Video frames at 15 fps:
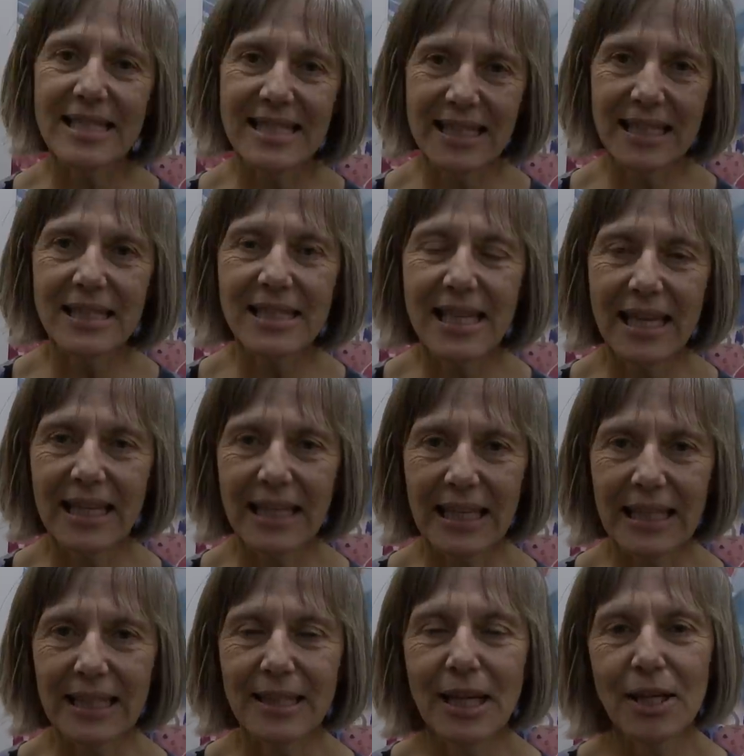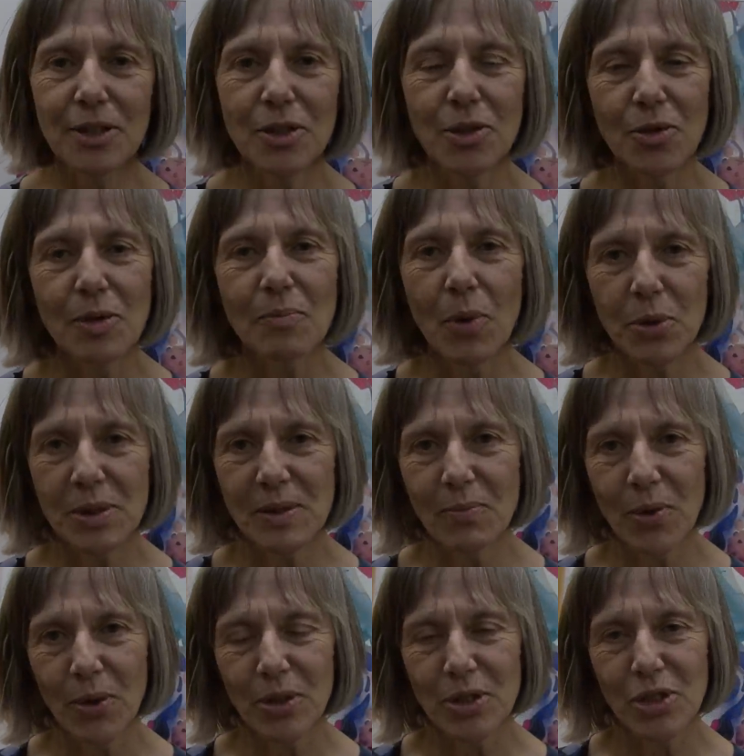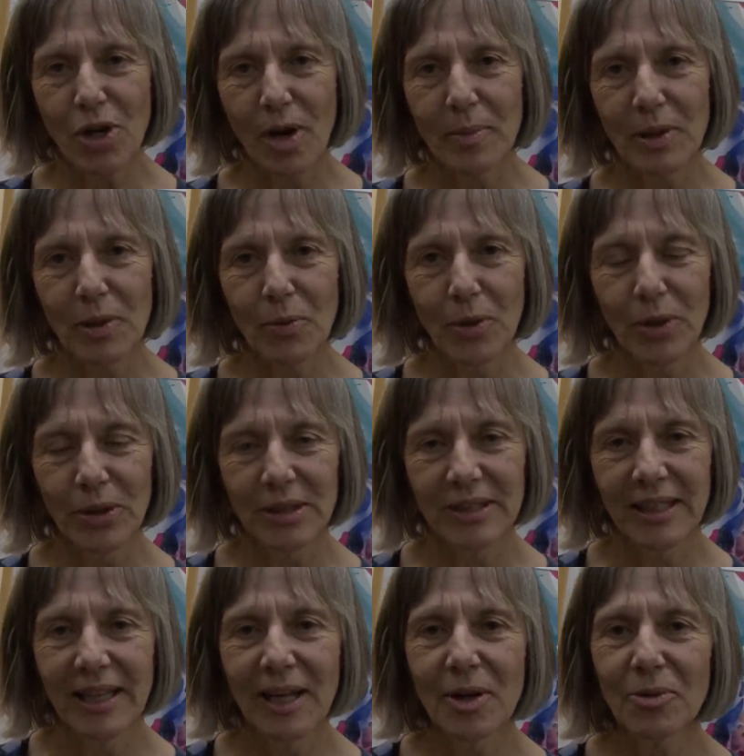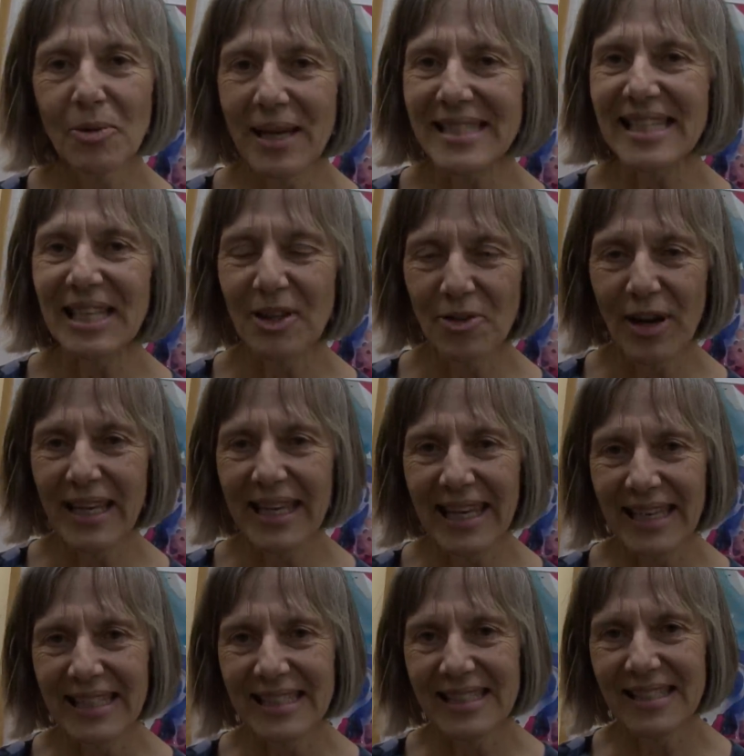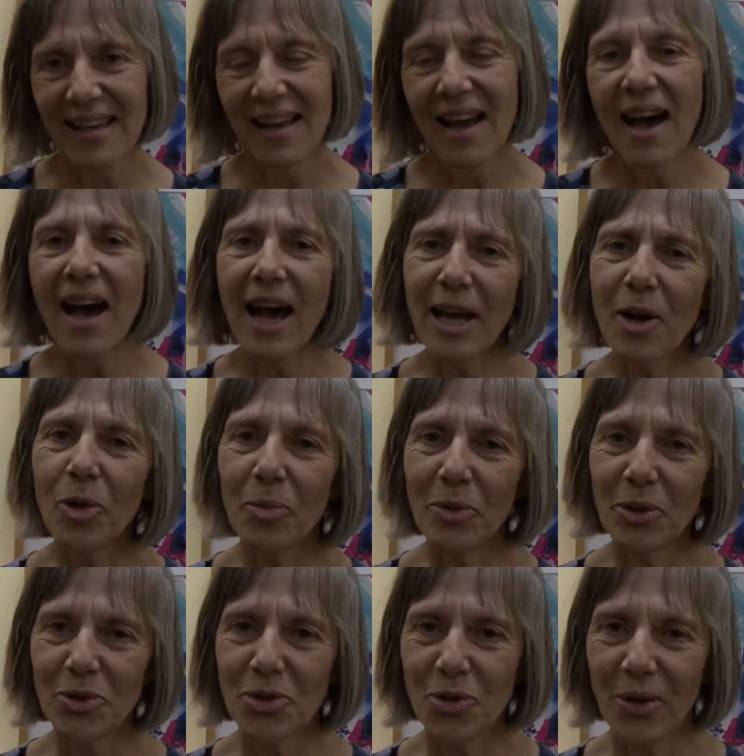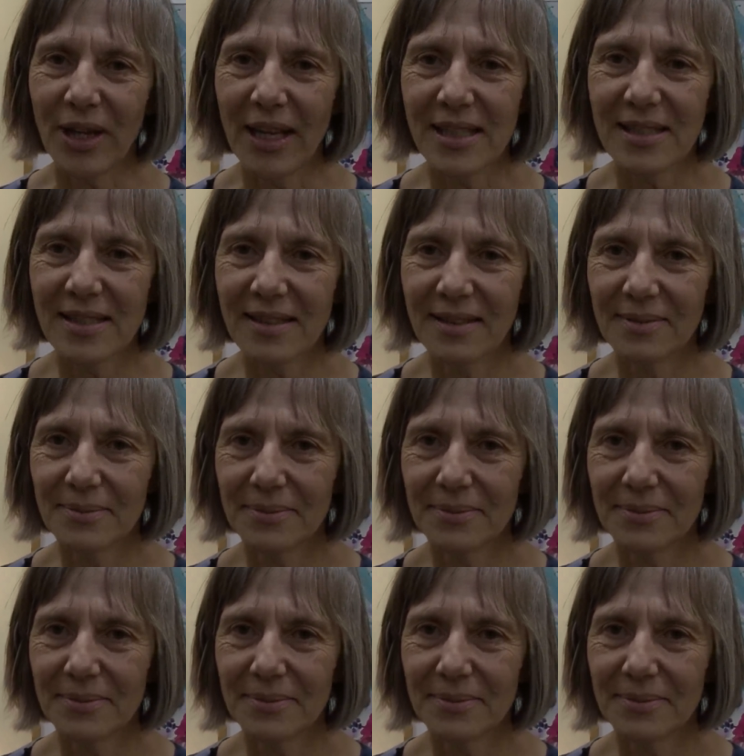and skills they need to do the most important job in the world, raising great kids. I hope you'll join us.